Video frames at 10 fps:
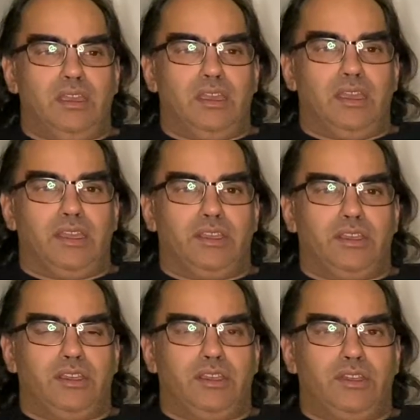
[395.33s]
I
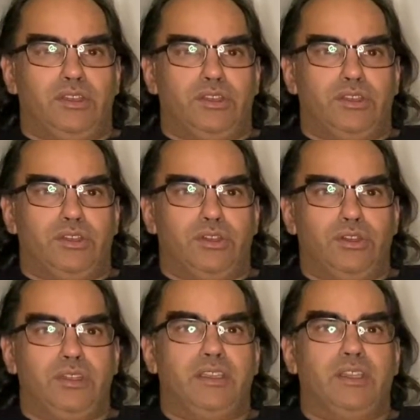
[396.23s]

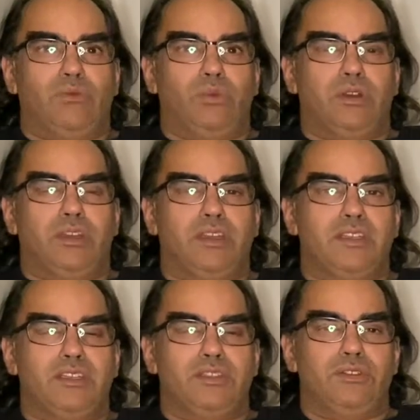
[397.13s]
could get
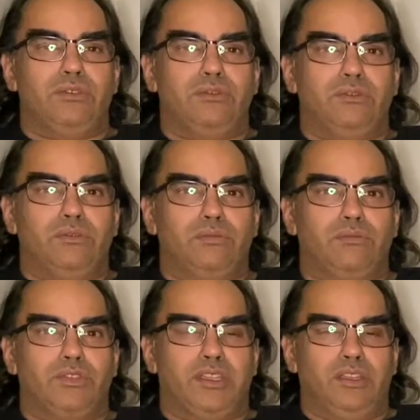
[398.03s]
192
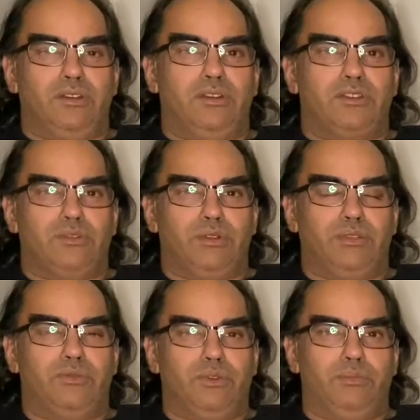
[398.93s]
kilohertz
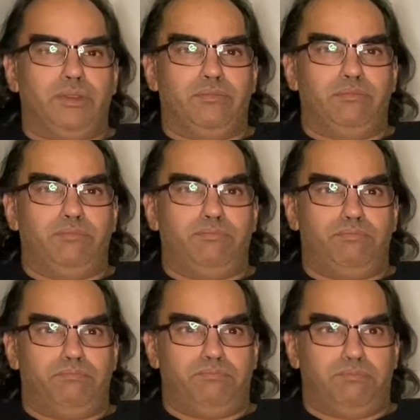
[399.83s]
24-bit
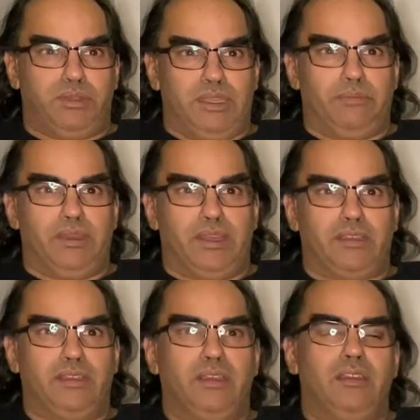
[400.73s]

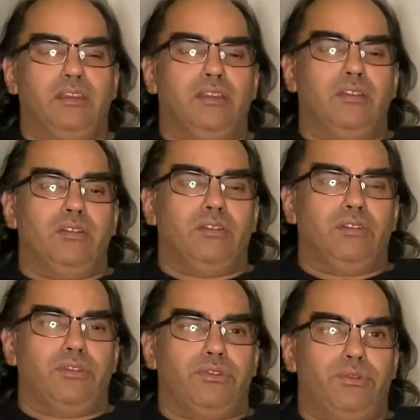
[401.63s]
playback
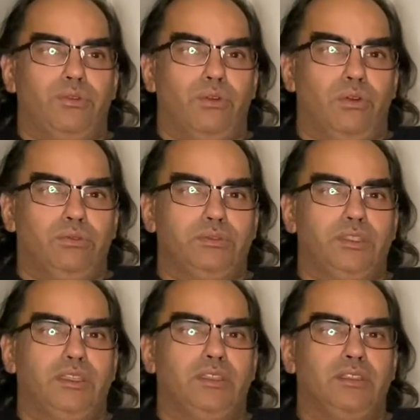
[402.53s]
through
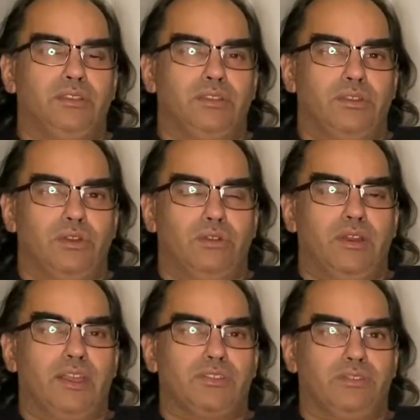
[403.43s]
only the
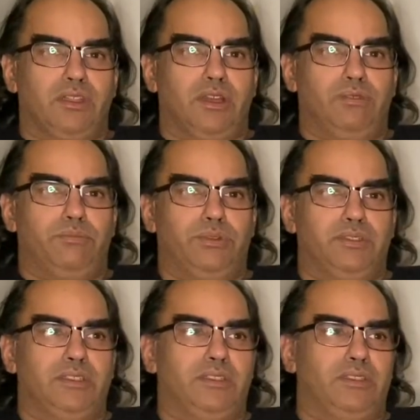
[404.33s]
coaxial
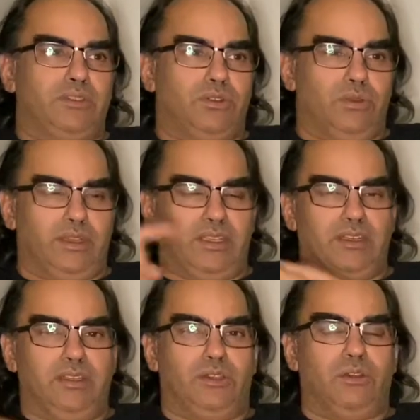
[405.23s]
output going
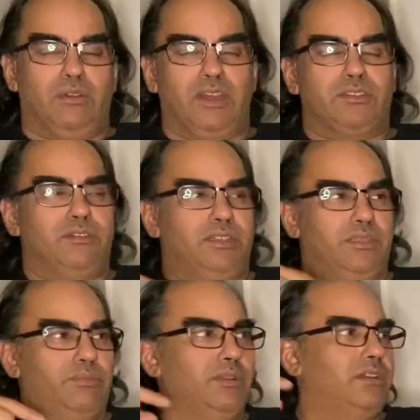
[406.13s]
into the coaxial
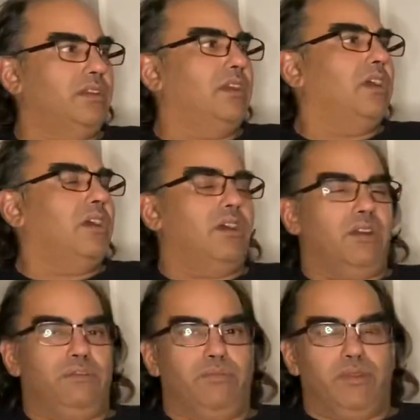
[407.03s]
input
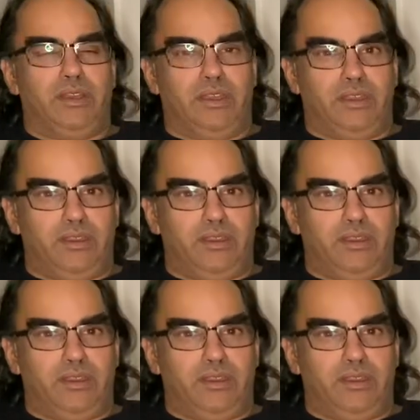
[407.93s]
of my